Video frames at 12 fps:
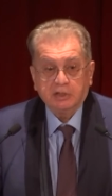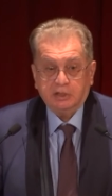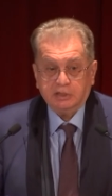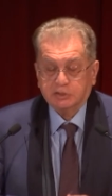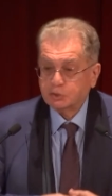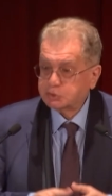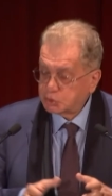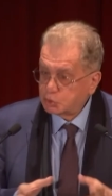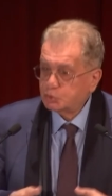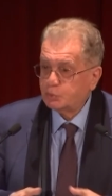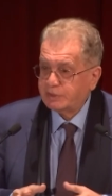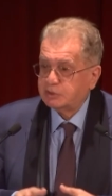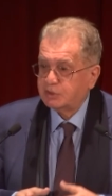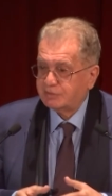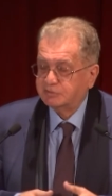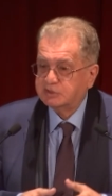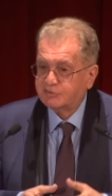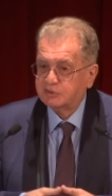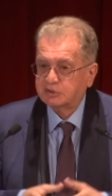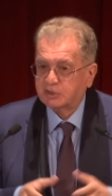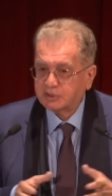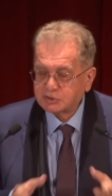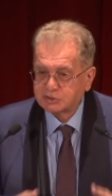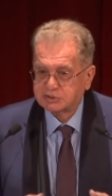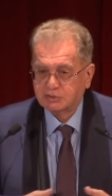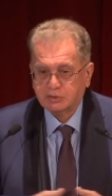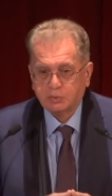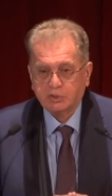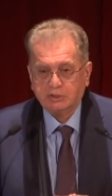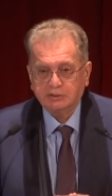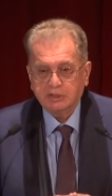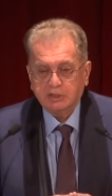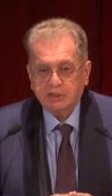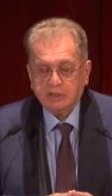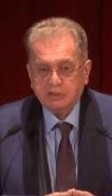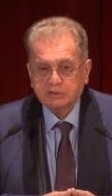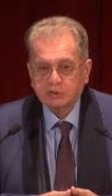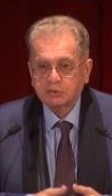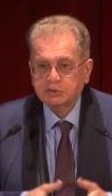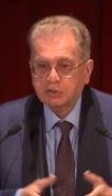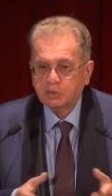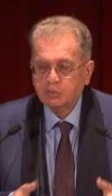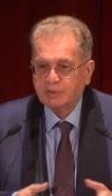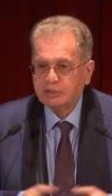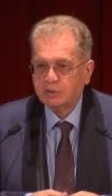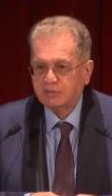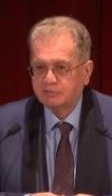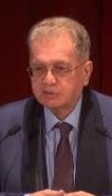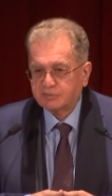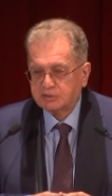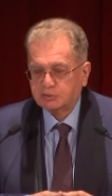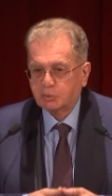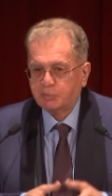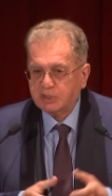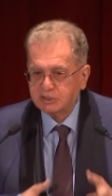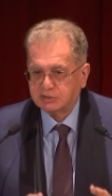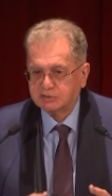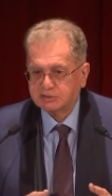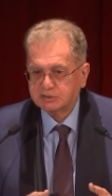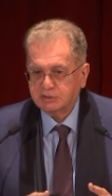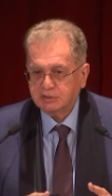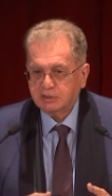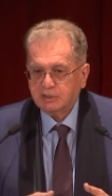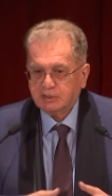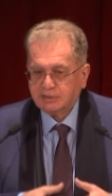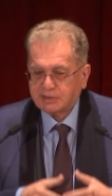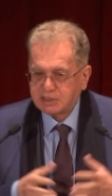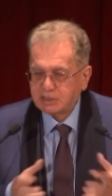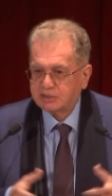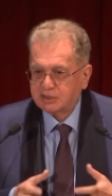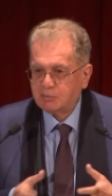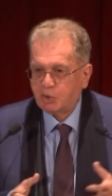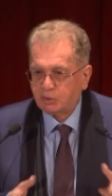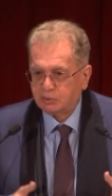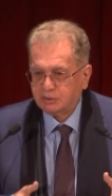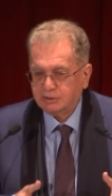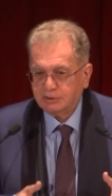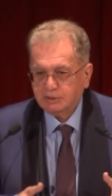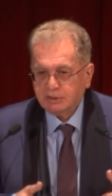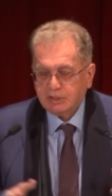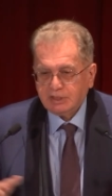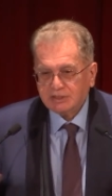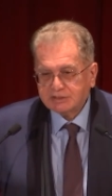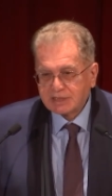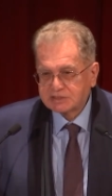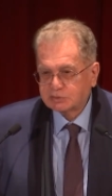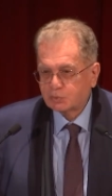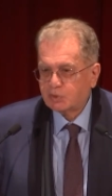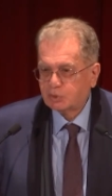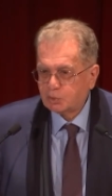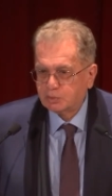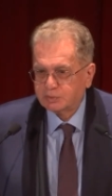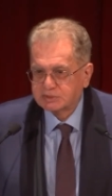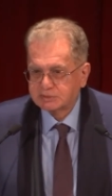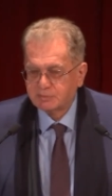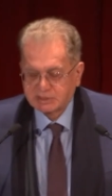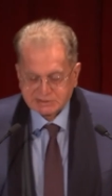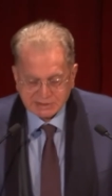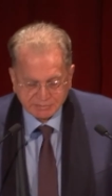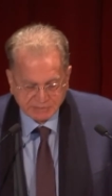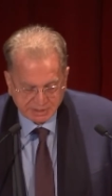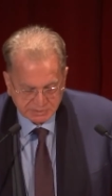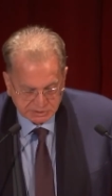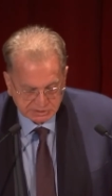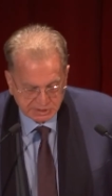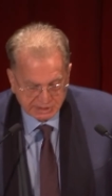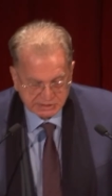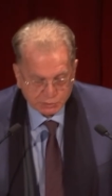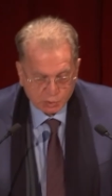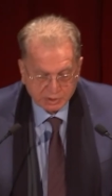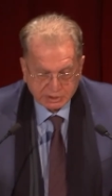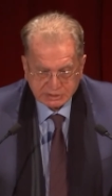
It's also good when you have different religions in the world. It's also good when you have different opinions. Let's hear them all. It doesn't work always, but sometimes it does work.